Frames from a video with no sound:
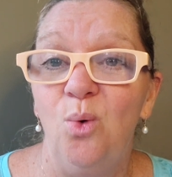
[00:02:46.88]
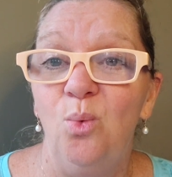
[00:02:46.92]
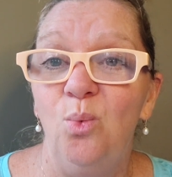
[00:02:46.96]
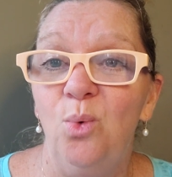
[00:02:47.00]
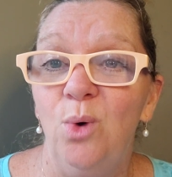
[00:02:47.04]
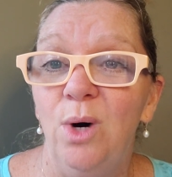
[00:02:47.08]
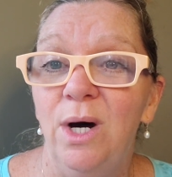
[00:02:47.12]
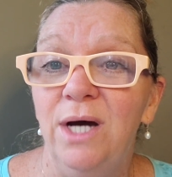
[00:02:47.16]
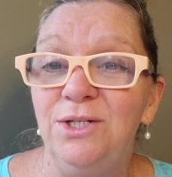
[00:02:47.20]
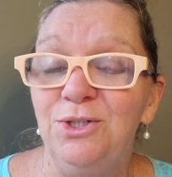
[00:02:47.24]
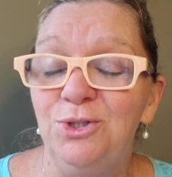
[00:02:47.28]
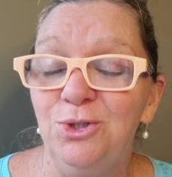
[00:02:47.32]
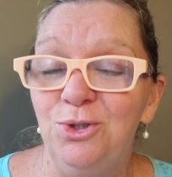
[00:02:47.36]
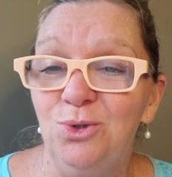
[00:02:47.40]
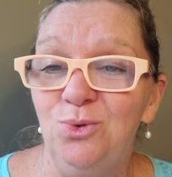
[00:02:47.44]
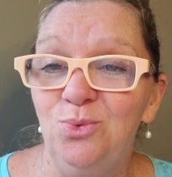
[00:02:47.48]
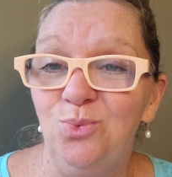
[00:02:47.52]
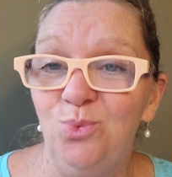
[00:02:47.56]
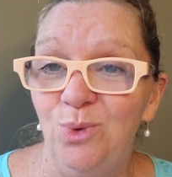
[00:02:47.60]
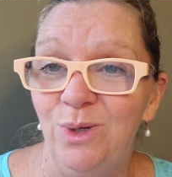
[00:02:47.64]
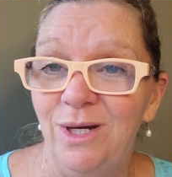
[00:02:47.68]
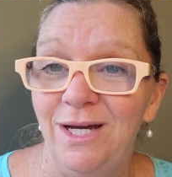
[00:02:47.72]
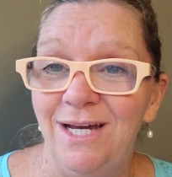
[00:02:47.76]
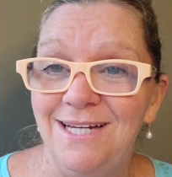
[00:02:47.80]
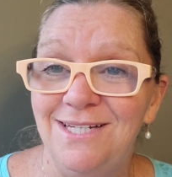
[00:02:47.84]
One good
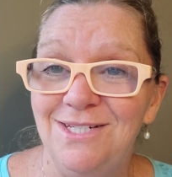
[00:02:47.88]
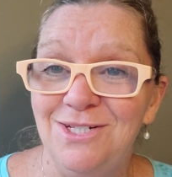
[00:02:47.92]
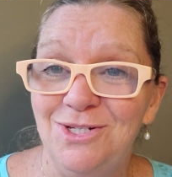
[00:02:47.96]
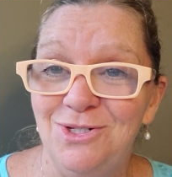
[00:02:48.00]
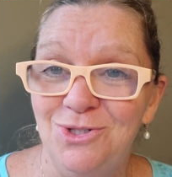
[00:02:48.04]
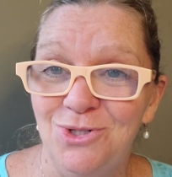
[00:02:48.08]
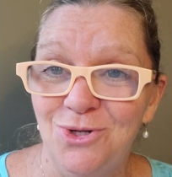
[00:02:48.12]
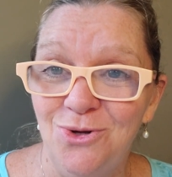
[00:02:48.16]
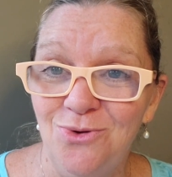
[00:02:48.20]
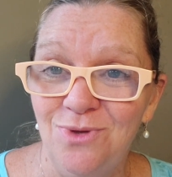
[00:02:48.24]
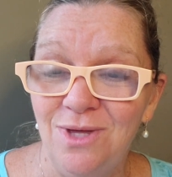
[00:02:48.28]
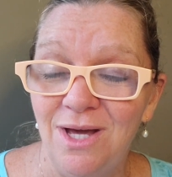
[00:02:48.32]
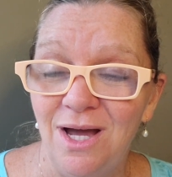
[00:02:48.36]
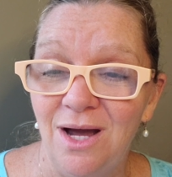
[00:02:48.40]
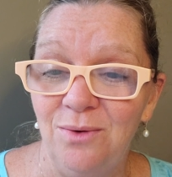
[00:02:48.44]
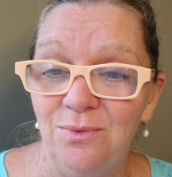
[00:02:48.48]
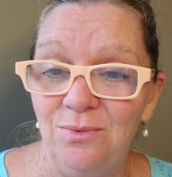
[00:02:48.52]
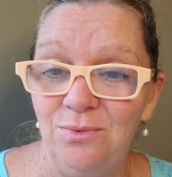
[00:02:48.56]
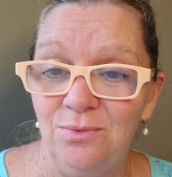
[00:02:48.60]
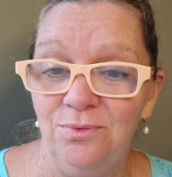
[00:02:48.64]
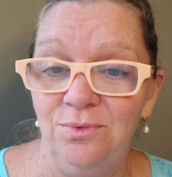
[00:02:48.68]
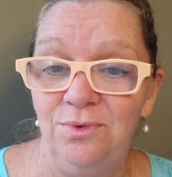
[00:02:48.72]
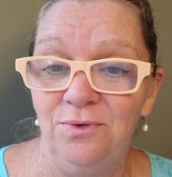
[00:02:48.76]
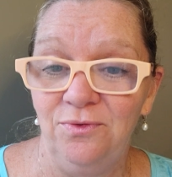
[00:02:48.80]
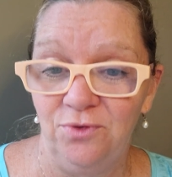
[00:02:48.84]
way to do that
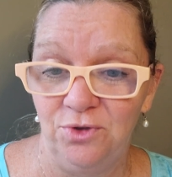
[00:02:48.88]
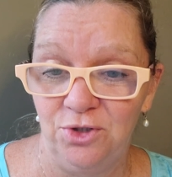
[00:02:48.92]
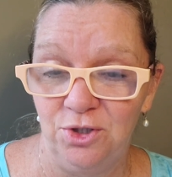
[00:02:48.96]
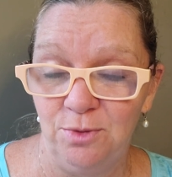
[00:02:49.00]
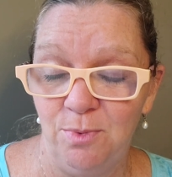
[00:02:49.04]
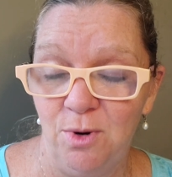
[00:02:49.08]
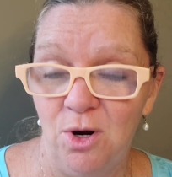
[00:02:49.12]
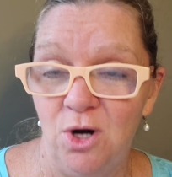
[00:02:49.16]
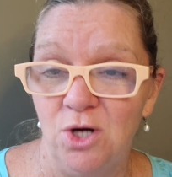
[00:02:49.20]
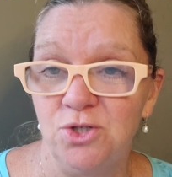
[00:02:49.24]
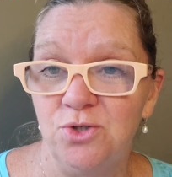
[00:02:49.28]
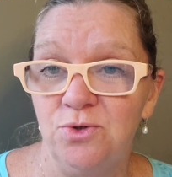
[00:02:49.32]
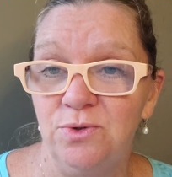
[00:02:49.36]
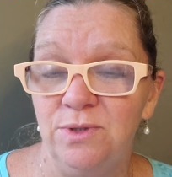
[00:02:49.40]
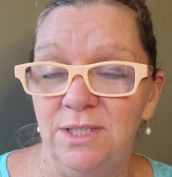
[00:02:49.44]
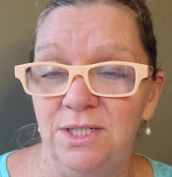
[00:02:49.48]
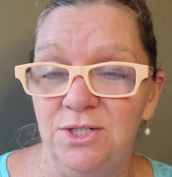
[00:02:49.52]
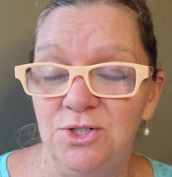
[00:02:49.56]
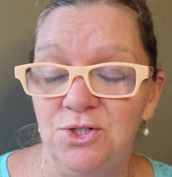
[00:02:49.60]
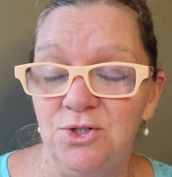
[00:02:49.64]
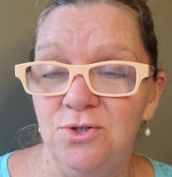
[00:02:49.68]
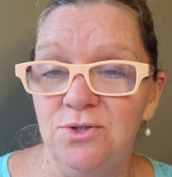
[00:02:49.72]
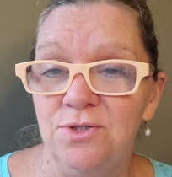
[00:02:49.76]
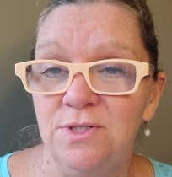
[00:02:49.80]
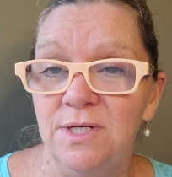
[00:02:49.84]
for your partial
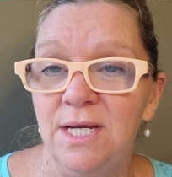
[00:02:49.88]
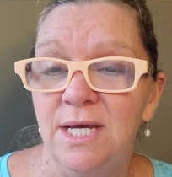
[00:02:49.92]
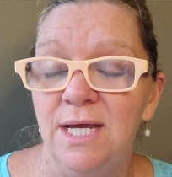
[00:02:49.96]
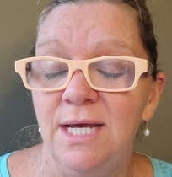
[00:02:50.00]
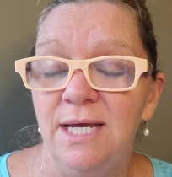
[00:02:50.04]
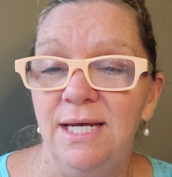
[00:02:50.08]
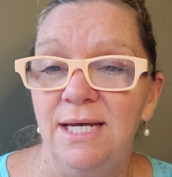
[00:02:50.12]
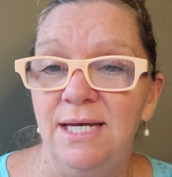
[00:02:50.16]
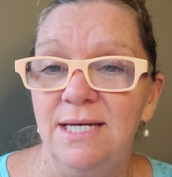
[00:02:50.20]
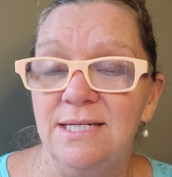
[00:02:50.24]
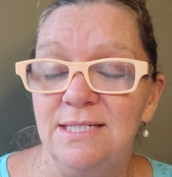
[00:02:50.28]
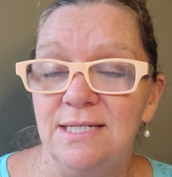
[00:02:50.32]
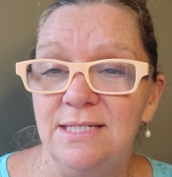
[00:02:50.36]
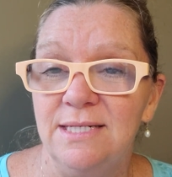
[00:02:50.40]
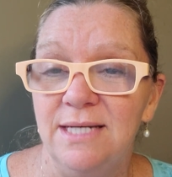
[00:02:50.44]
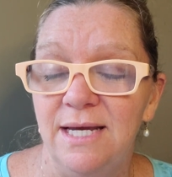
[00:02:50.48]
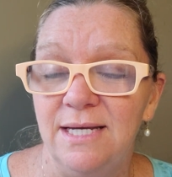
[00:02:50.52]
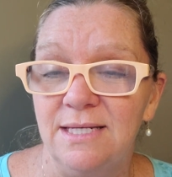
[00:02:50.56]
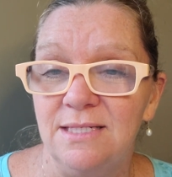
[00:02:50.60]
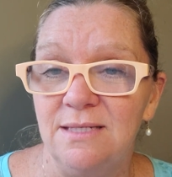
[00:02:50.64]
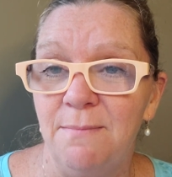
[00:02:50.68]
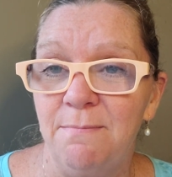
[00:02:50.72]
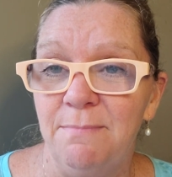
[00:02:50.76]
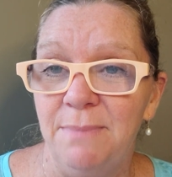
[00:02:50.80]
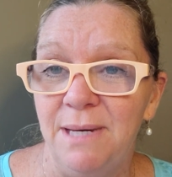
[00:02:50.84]
dentures is to
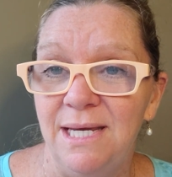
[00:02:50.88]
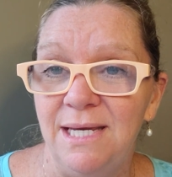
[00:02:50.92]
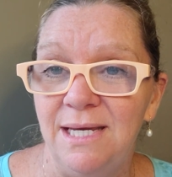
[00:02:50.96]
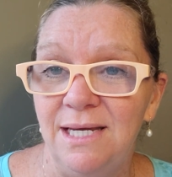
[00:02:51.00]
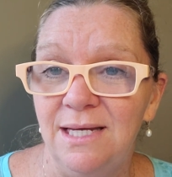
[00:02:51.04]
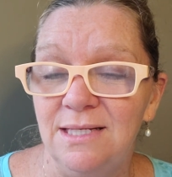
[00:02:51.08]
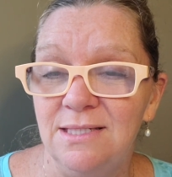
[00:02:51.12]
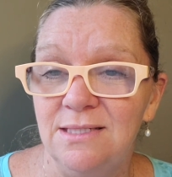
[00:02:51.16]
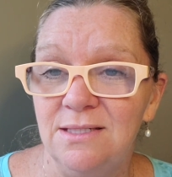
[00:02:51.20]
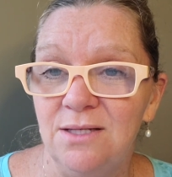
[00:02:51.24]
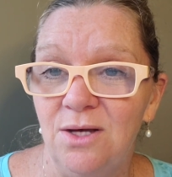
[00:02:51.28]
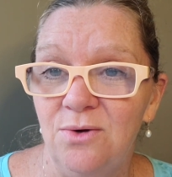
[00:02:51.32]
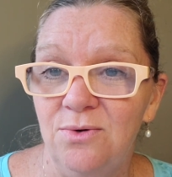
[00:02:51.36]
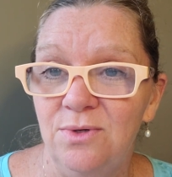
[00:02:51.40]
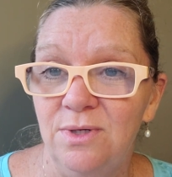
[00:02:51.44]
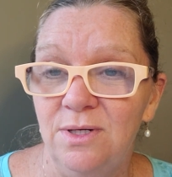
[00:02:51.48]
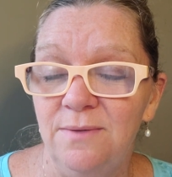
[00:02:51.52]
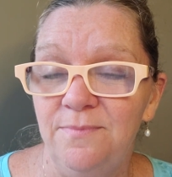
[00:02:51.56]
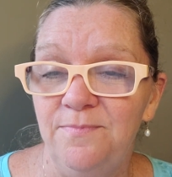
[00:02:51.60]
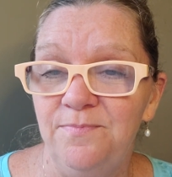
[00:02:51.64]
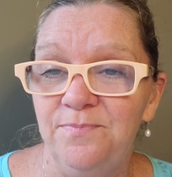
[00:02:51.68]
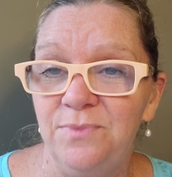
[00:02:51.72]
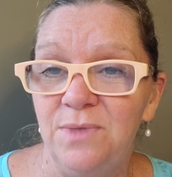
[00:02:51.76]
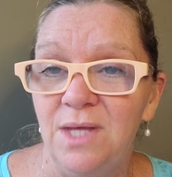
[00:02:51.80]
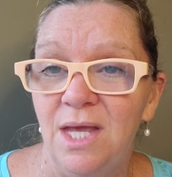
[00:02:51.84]
take some baking soda